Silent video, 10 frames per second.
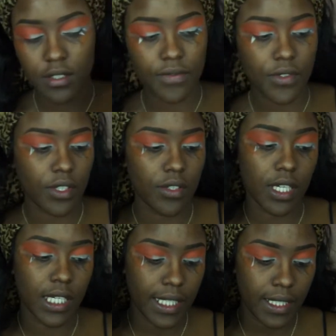for your
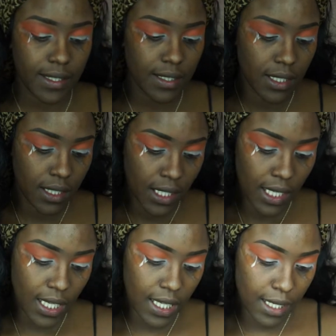eyes.
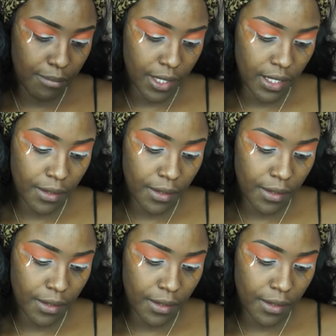Abby.